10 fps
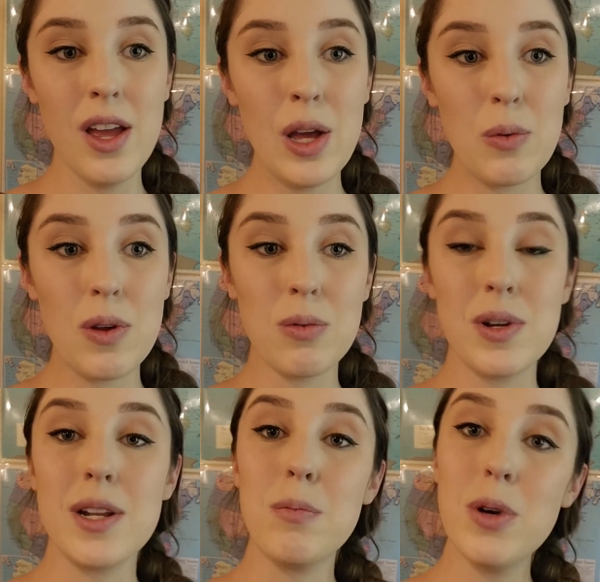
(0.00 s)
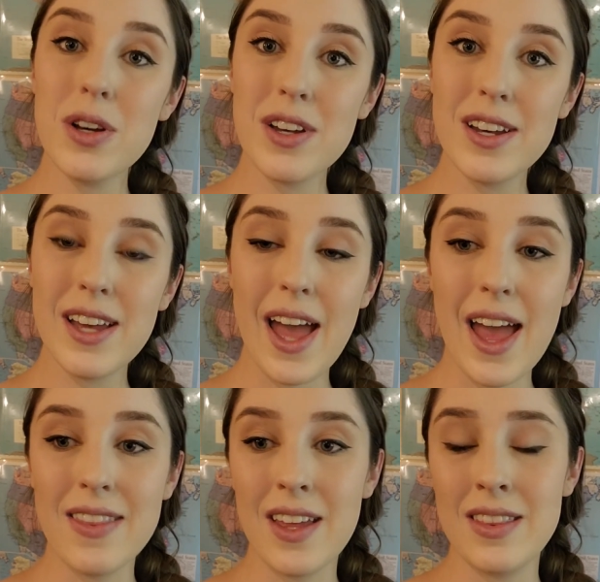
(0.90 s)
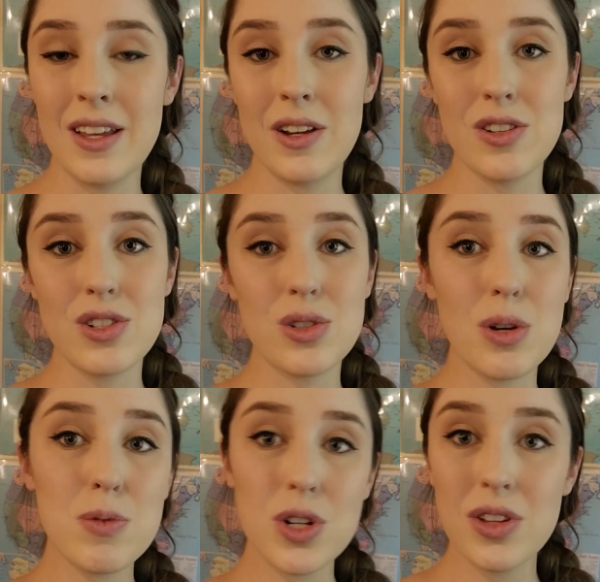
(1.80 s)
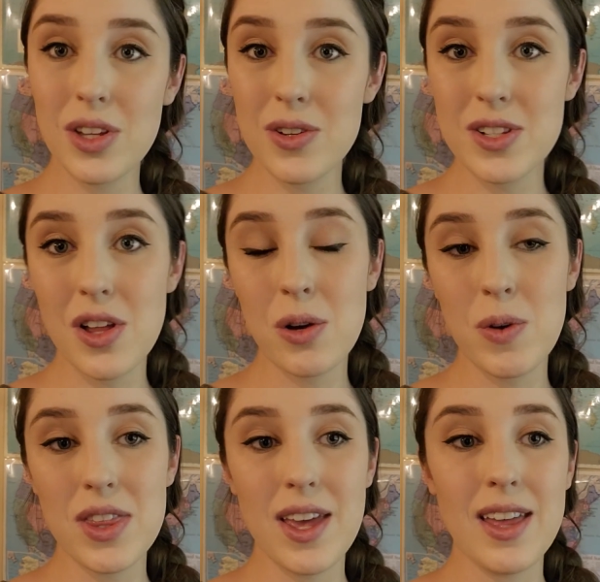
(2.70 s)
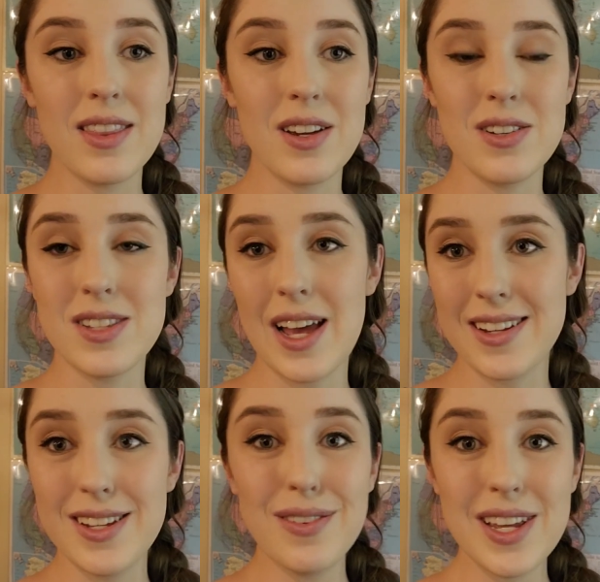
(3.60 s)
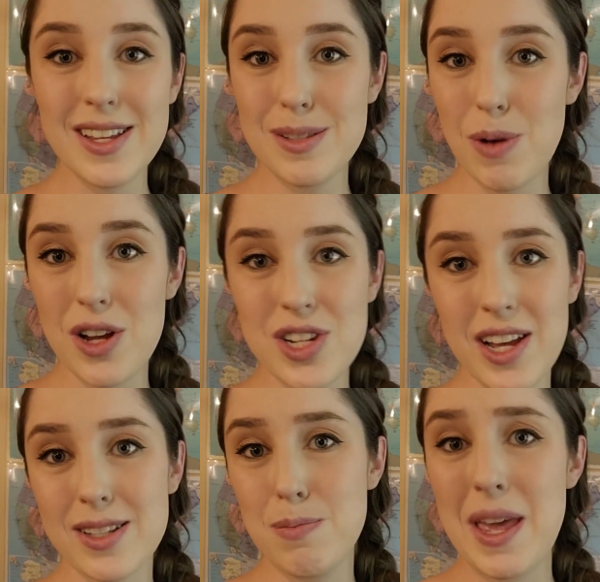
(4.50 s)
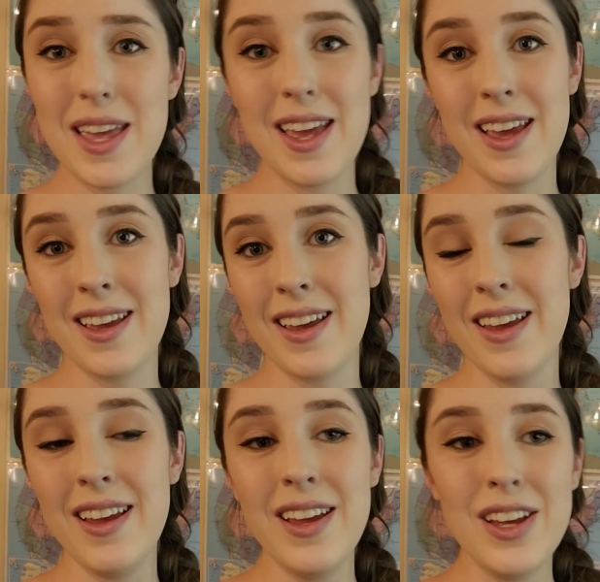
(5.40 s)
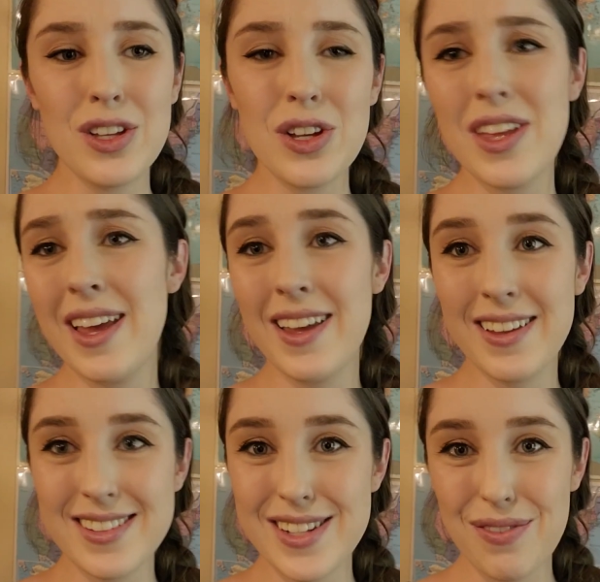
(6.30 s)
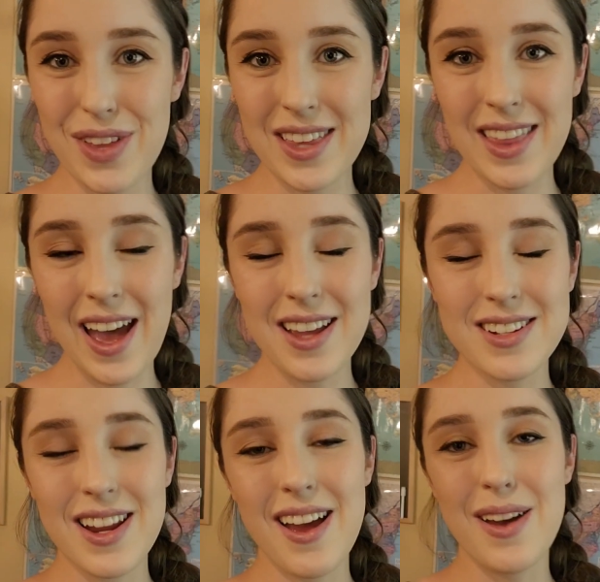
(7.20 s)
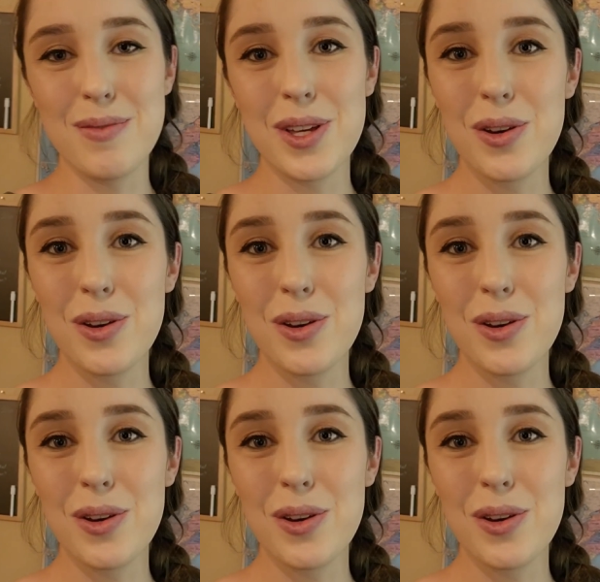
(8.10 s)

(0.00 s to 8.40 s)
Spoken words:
we read a book, and then there's scripture that goes along with it. There's activities, projects, baking, cooking, stuff like that, that